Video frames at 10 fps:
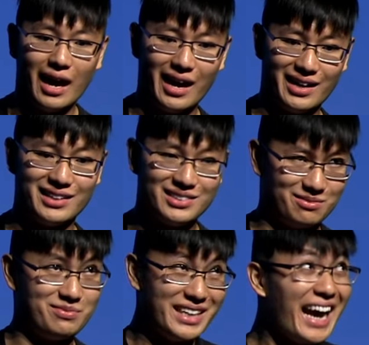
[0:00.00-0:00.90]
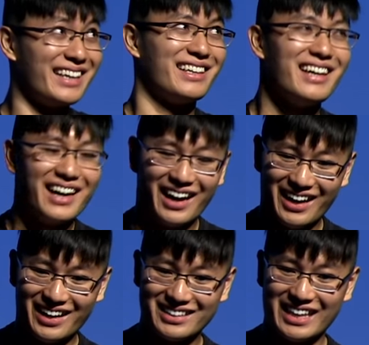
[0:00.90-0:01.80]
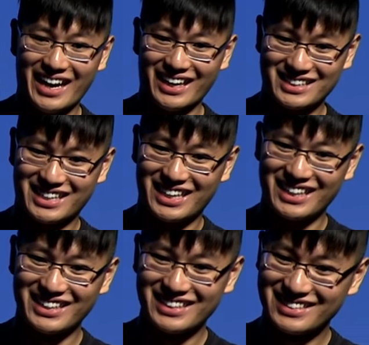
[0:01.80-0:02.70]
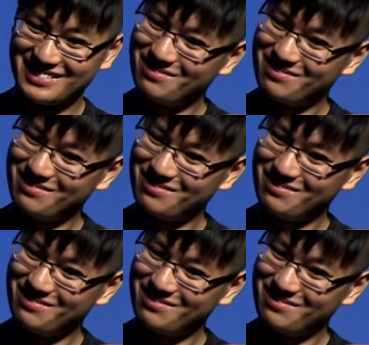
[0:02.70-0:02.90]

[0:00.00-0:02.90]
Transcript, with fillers: Uh, yay! Uh, that.